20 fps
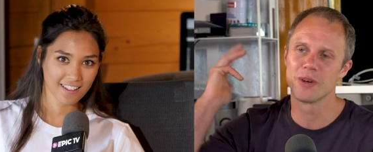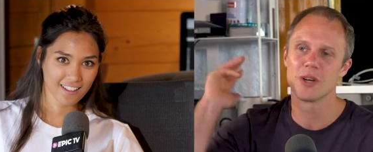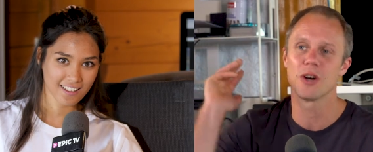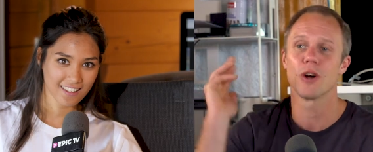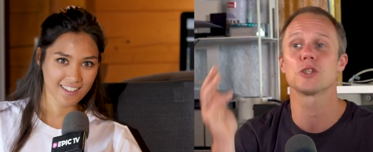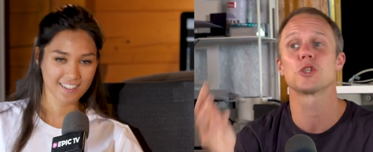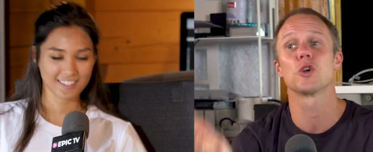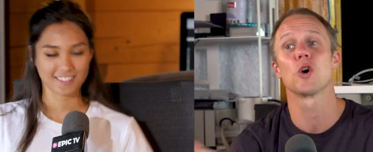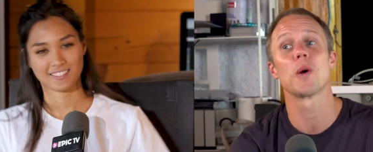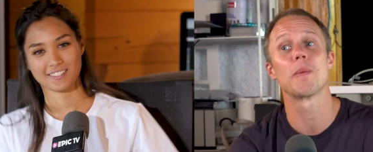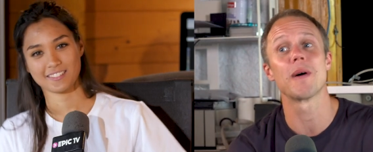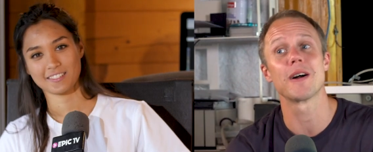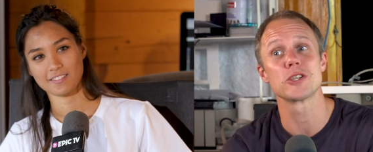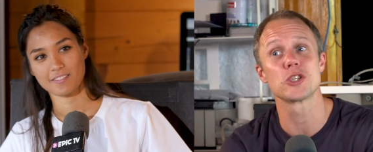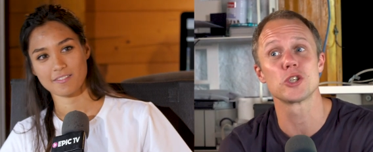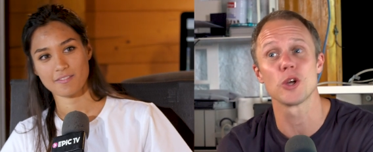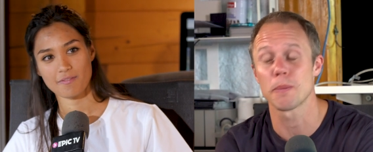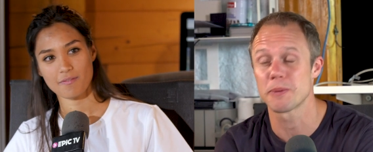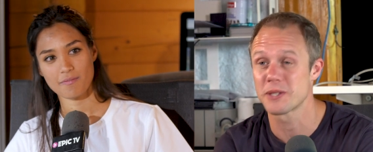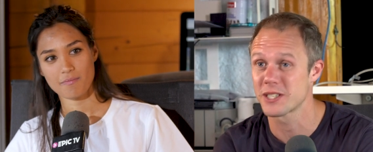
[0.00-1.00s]
Speaker 1: We got to talk
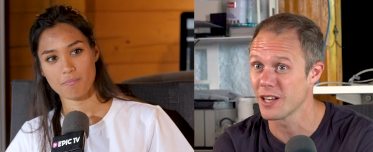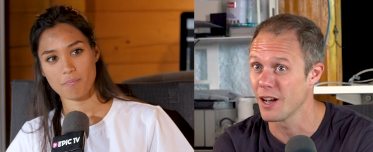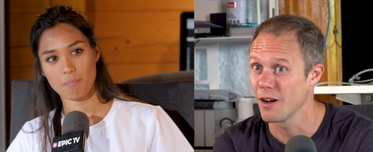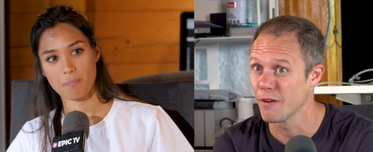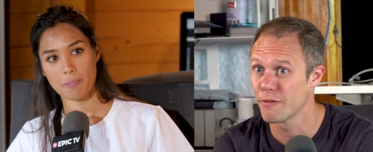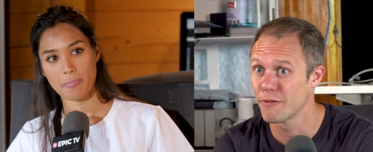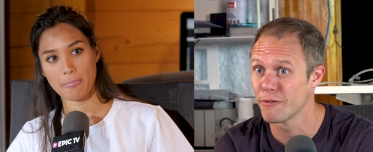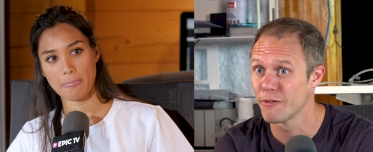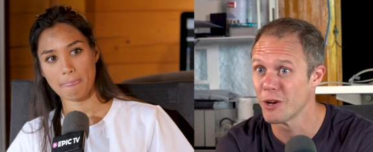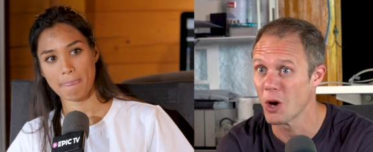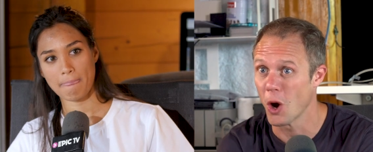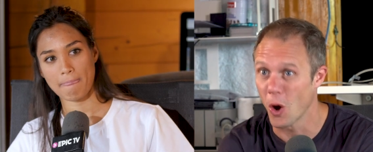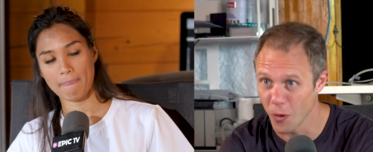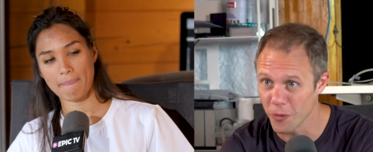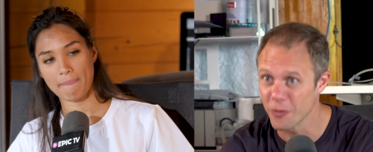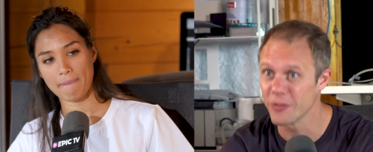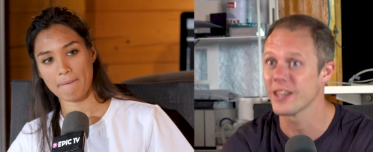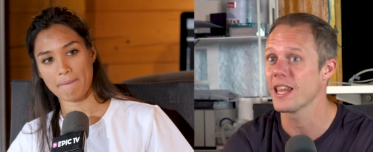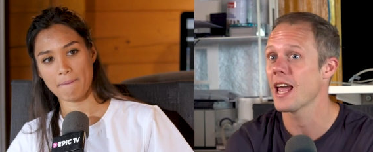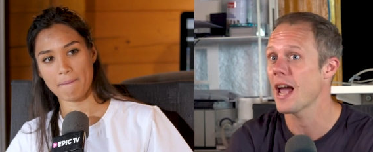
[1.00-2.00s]
about shop stuff
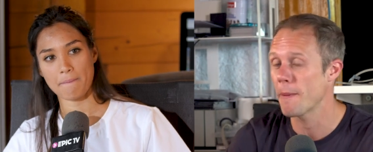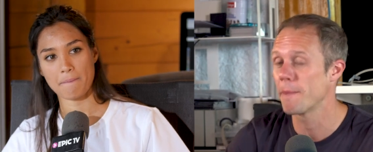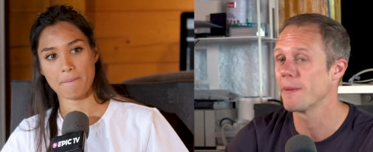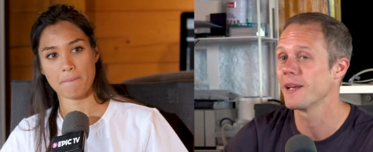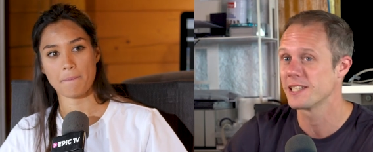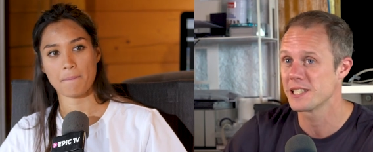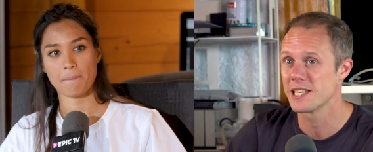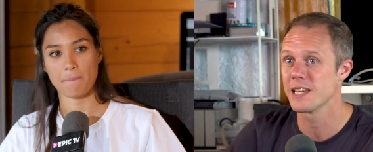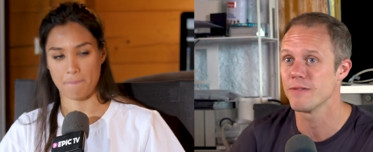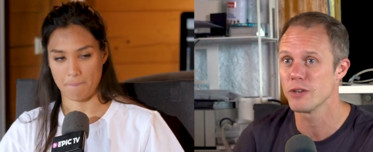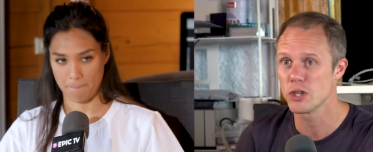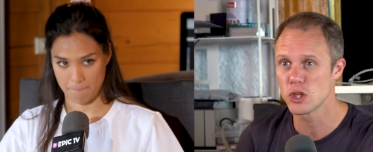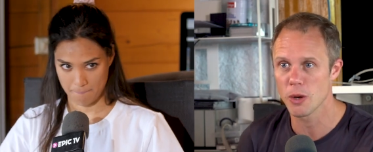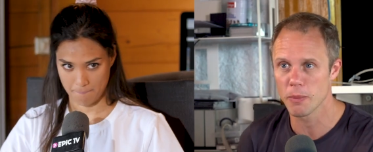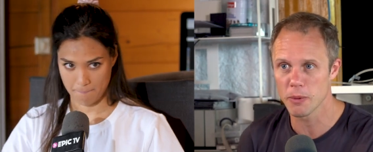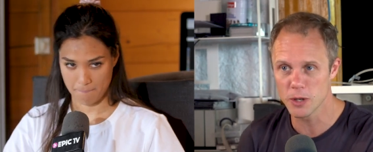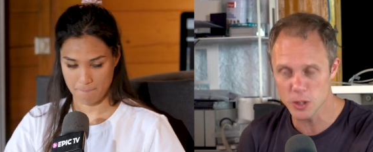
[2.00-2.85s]
on the Epic TV shop